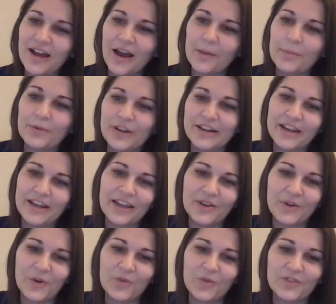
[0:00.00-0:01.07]
operating in
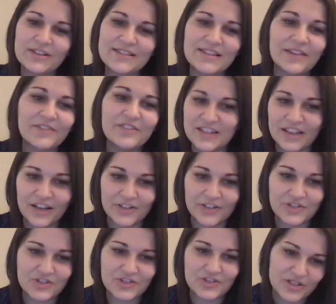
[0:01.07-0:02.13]
over 70
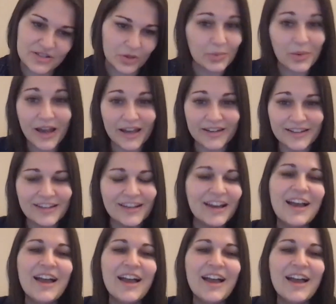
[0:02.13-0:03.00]
countries worldwide.